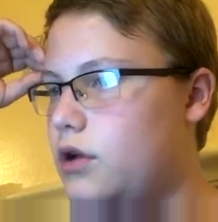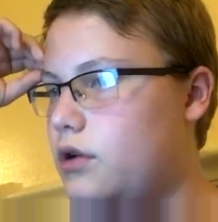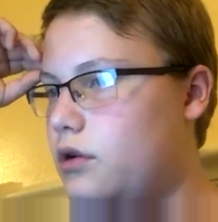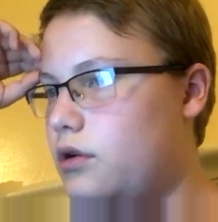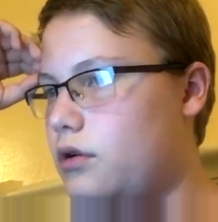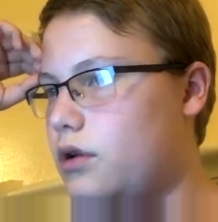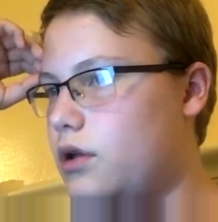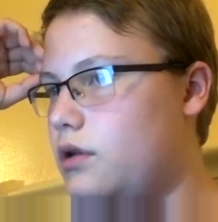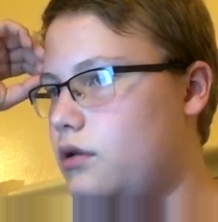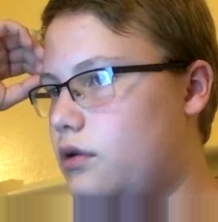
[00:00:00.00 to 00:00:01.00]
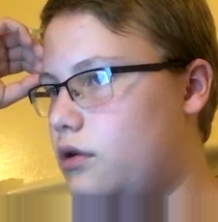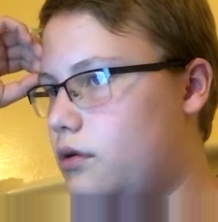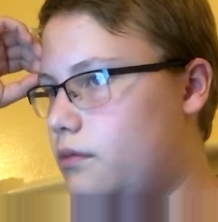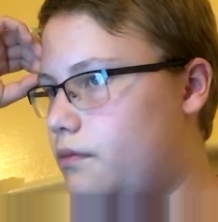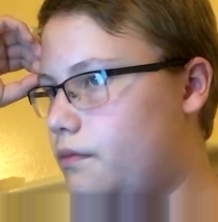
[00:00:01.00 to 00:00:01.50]
Okay.
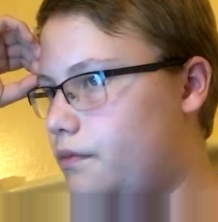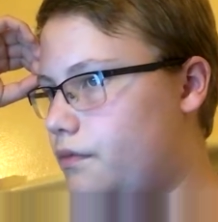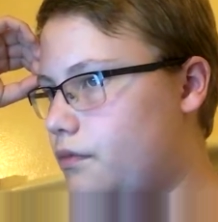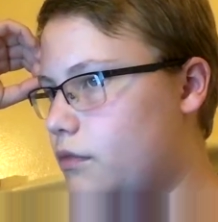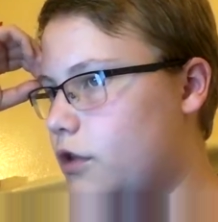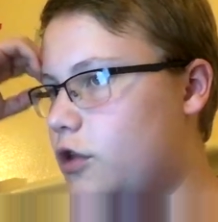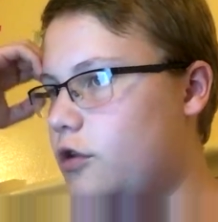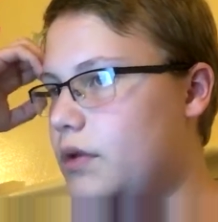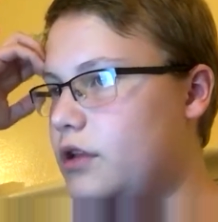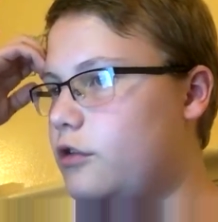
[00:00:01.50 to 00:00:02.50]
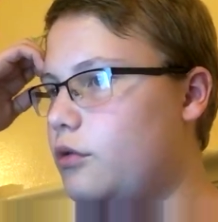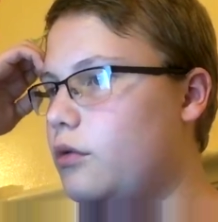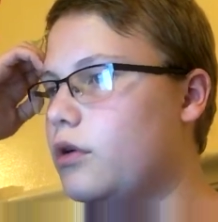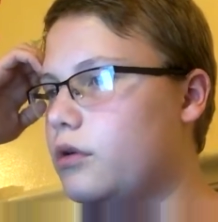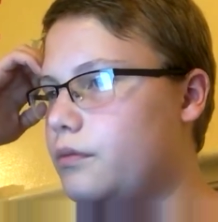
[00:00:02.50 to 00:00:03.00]
Human
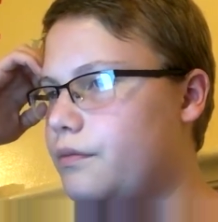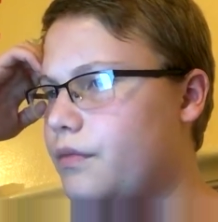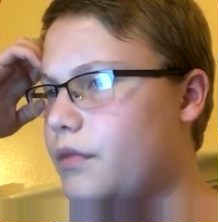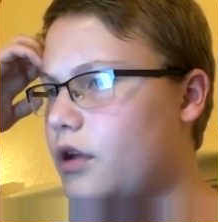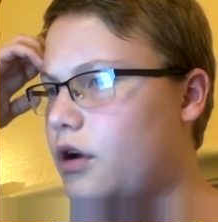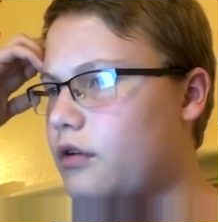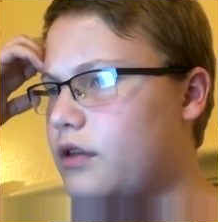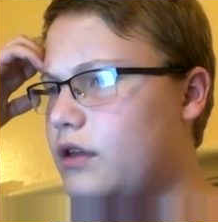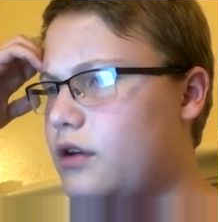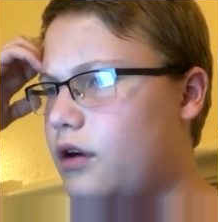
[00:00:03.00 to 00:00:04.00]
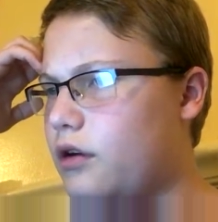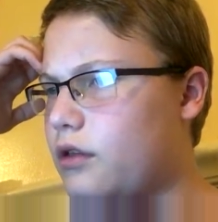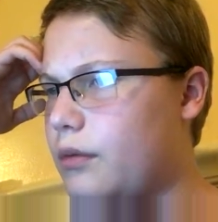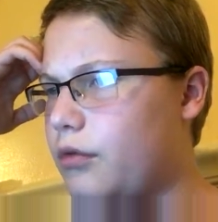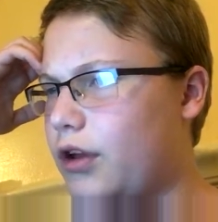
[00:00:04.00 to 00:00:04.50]
tool. RC car
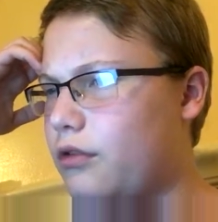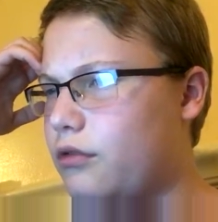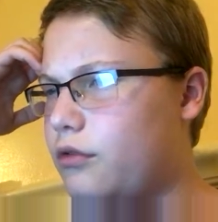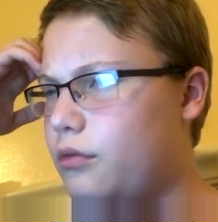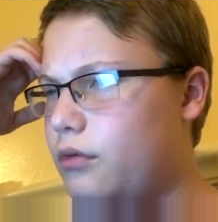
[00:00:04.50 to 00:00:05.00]
separator. Tool.